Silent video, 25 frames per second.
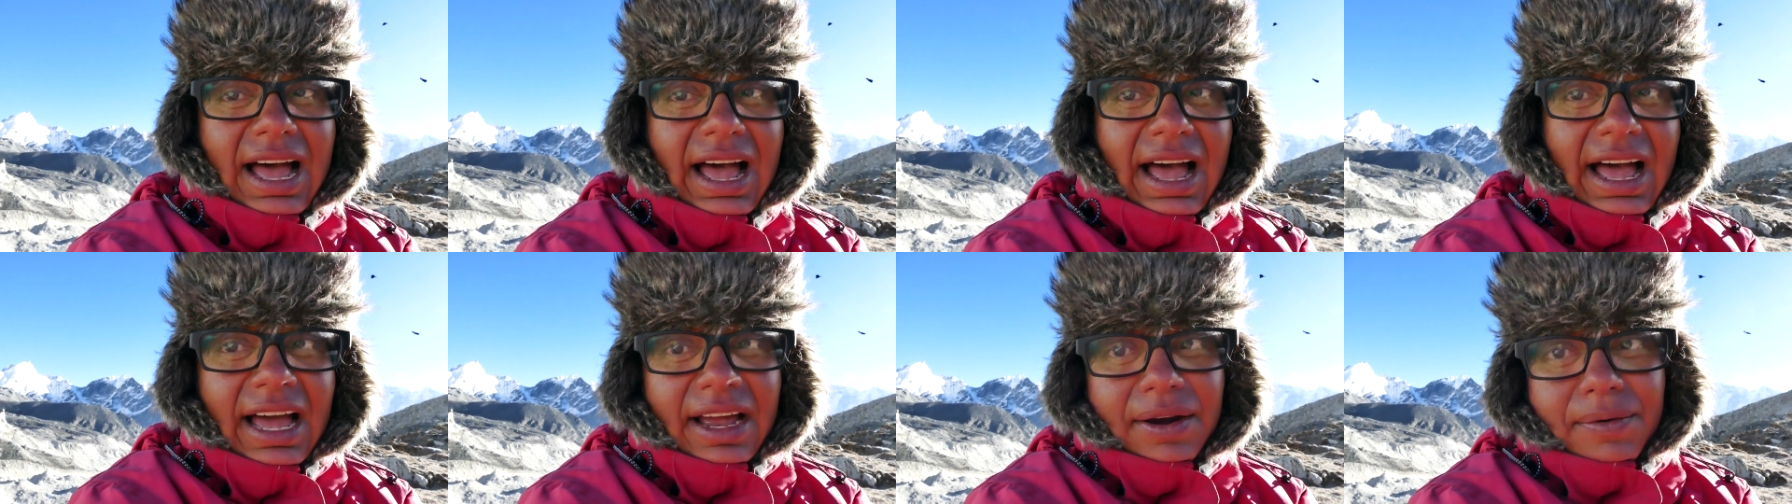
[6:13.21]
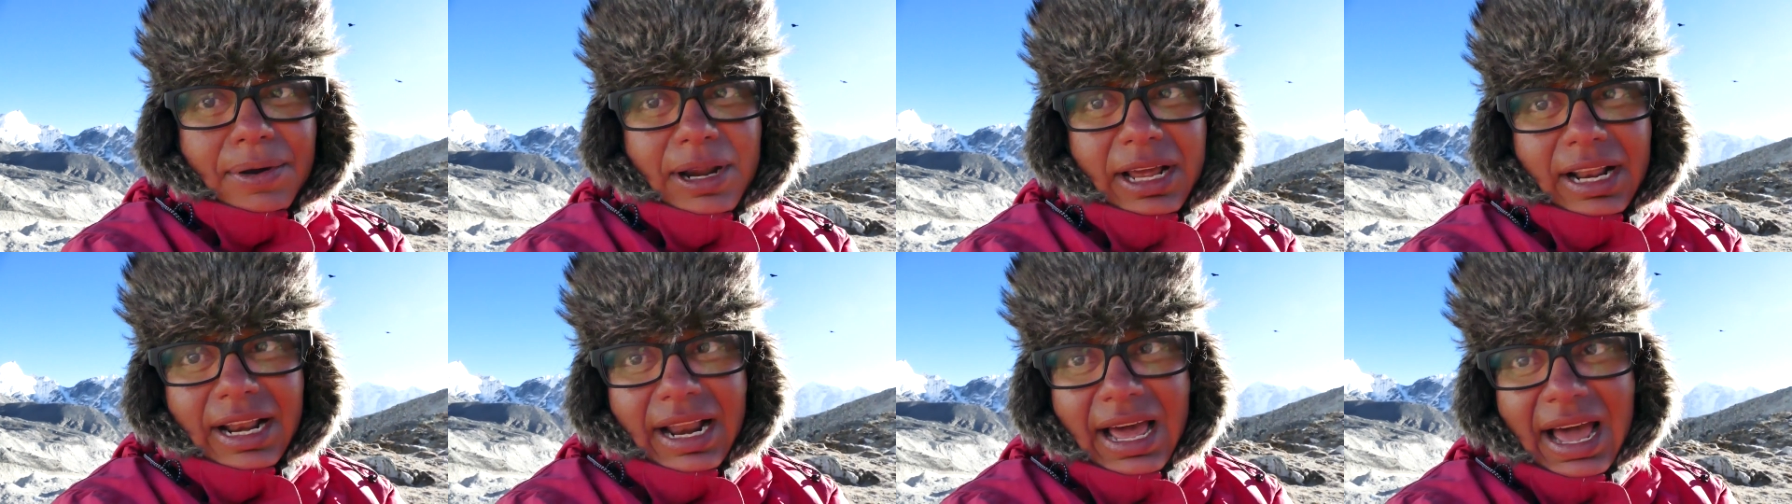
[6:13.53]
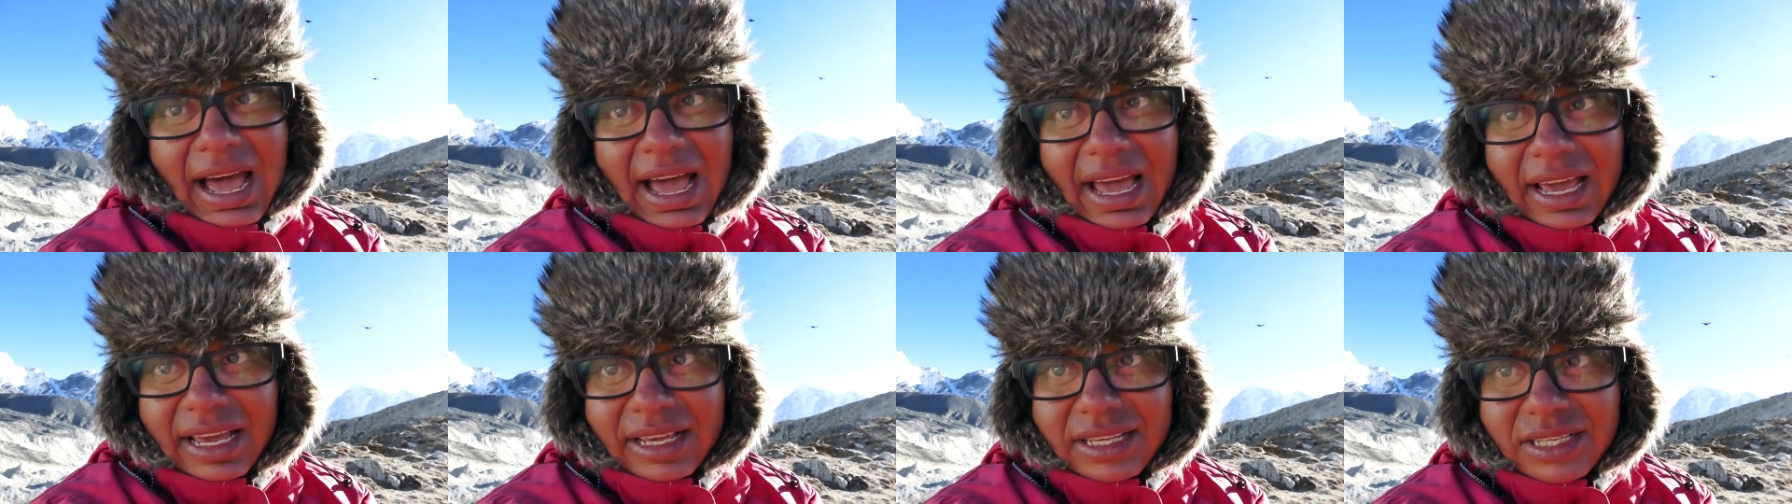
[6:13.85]
I
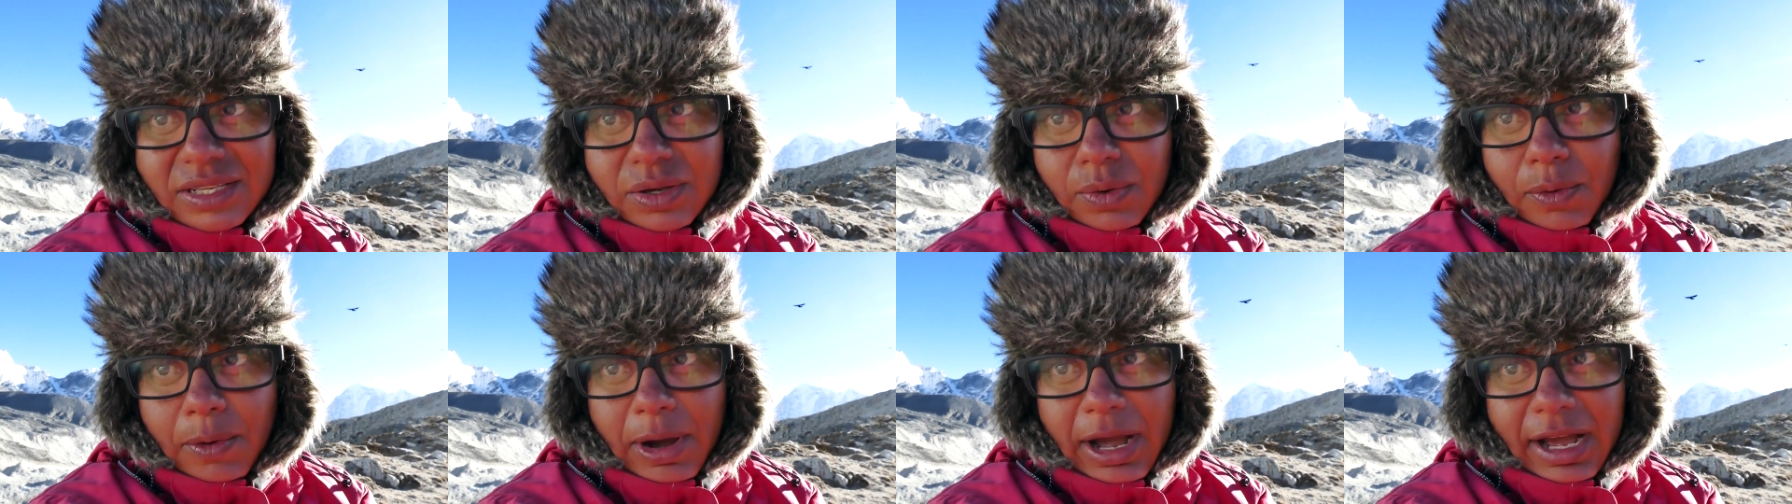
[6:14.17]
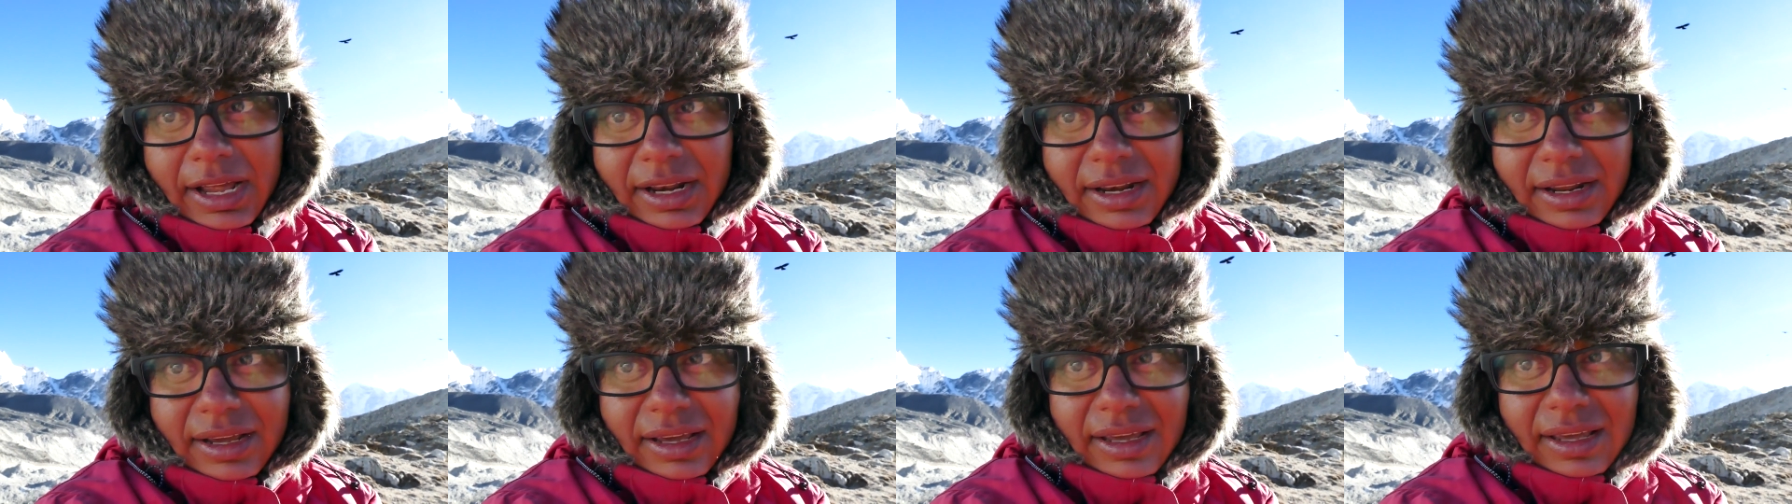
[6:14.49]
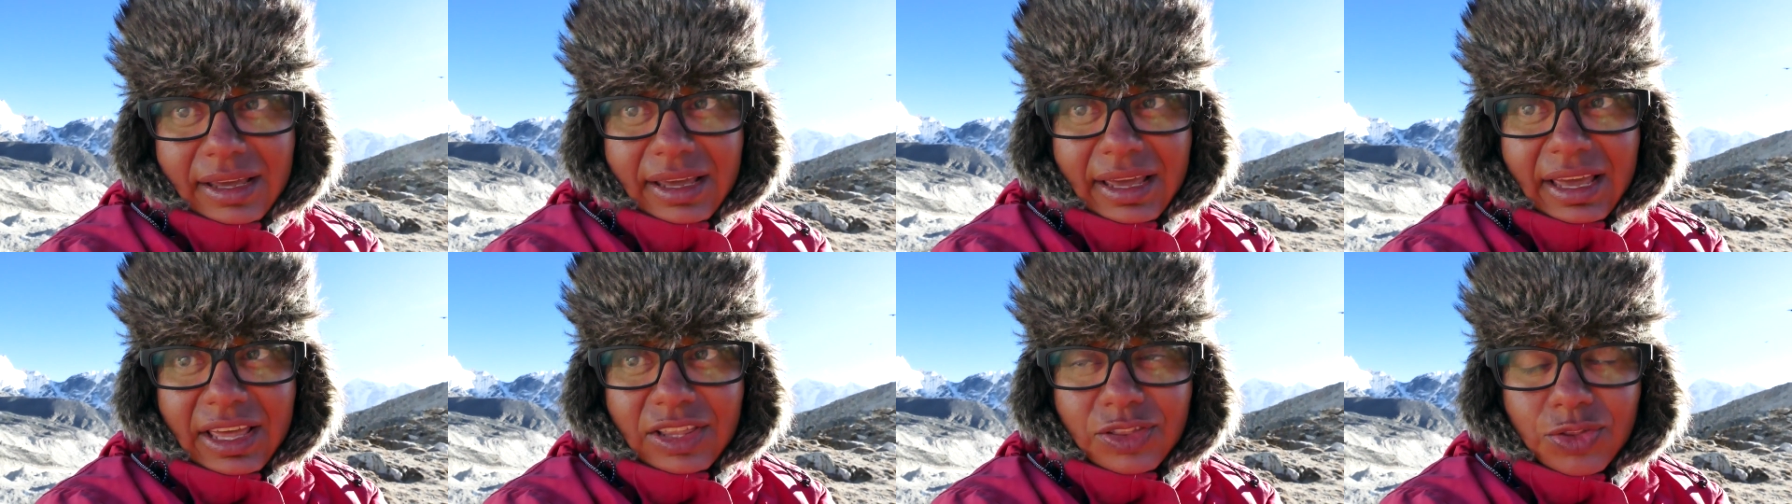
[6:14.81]
realize what
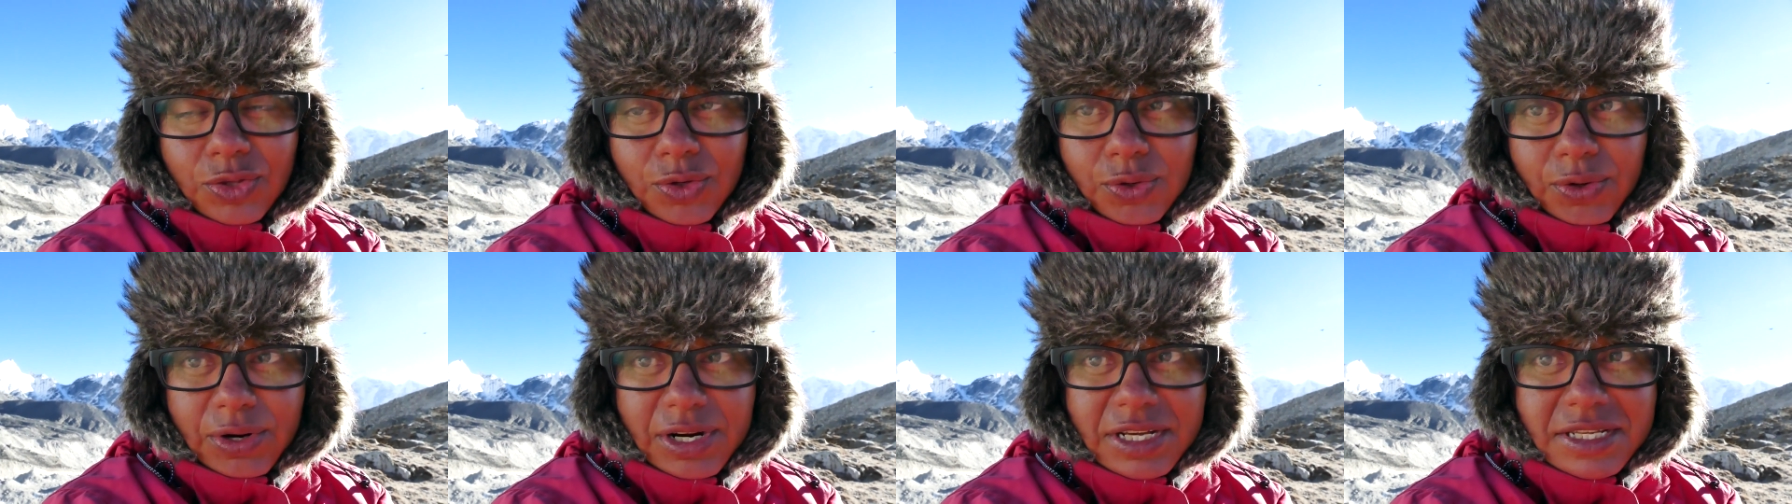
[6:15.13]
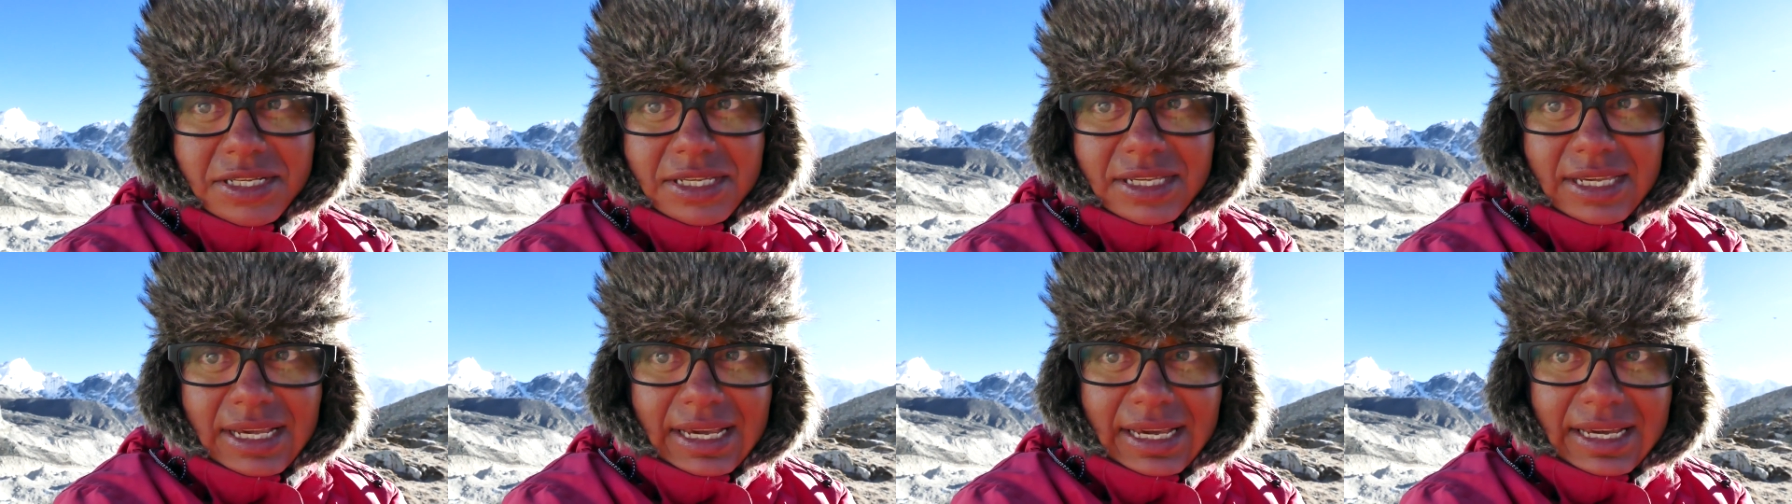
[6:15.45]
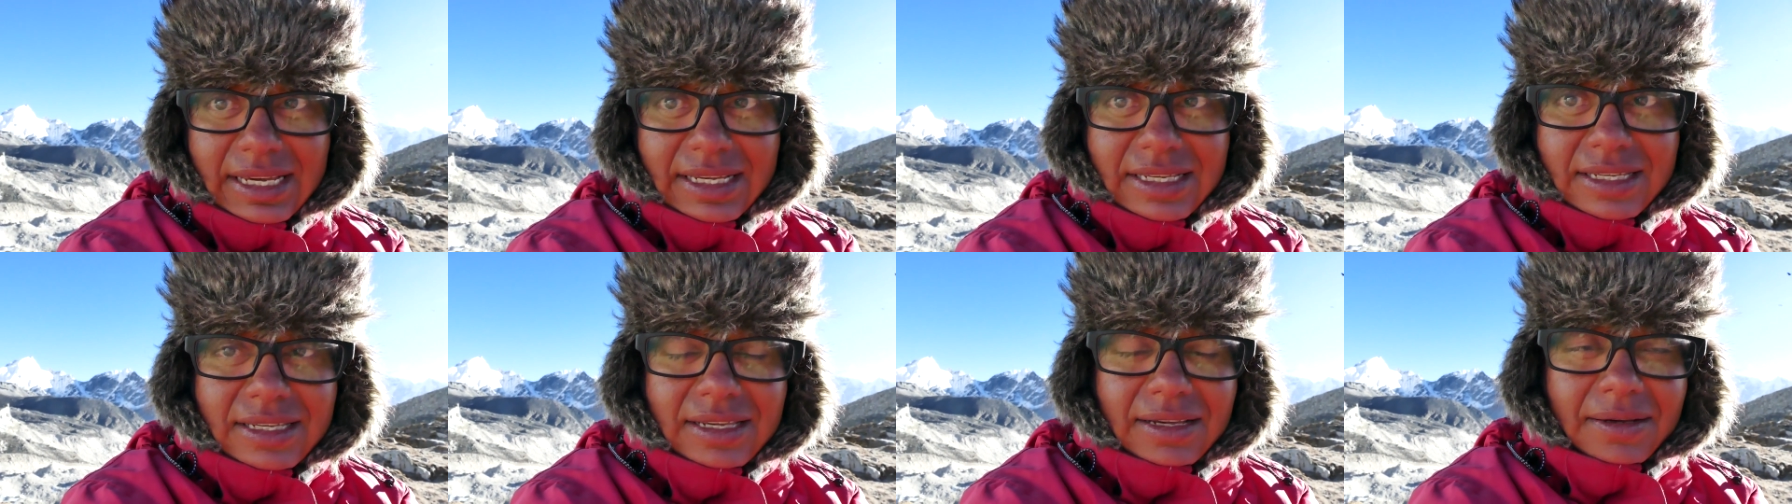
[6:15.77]
endurance
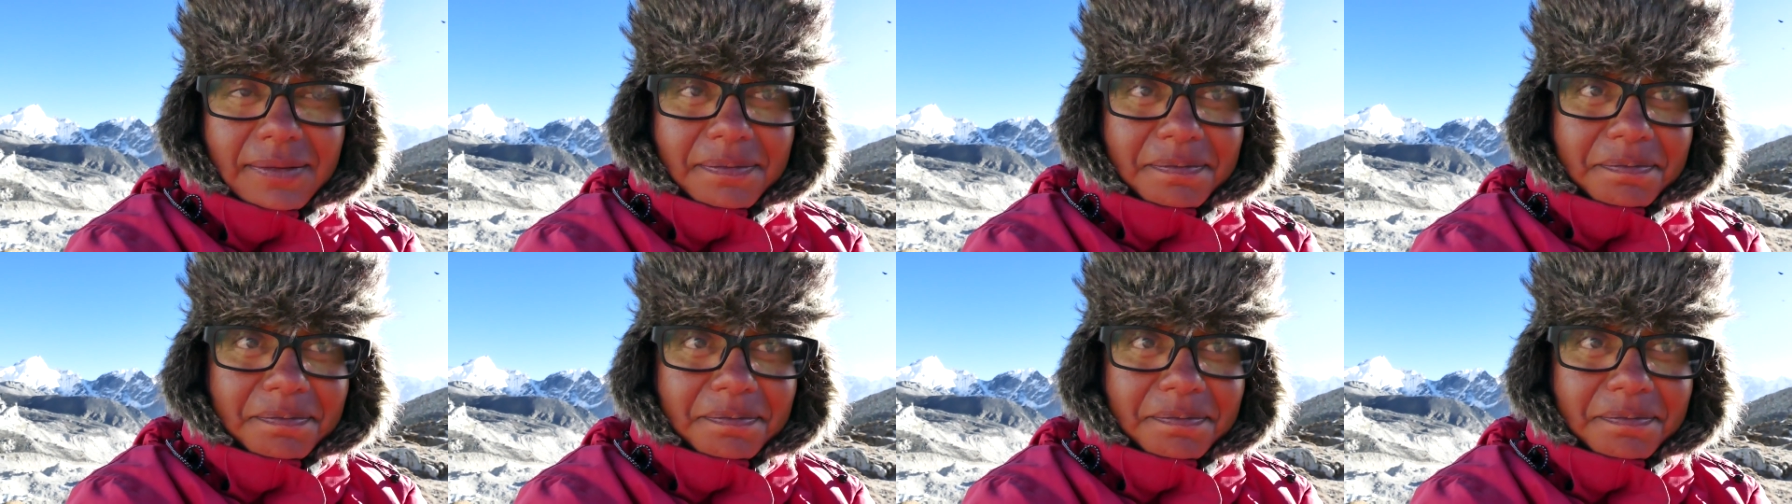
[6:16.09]
is.